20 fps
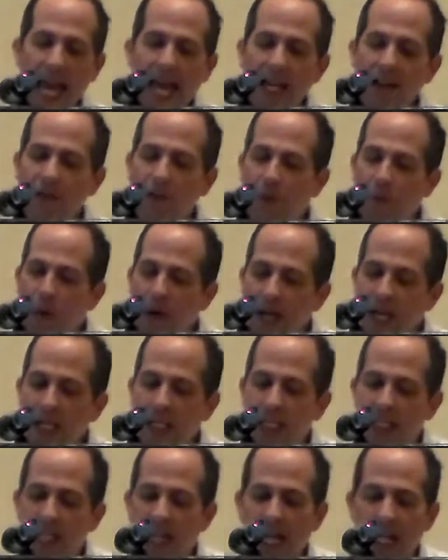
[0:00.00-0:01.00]
And if the
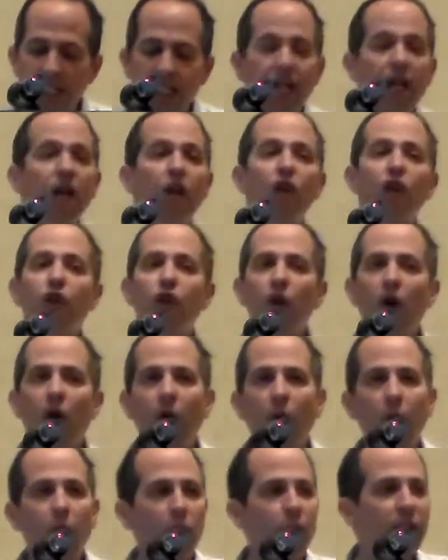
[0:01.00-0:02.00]
witness says,
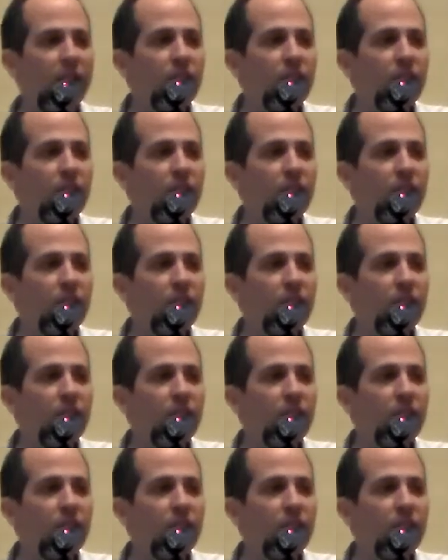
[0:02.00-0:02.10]
no,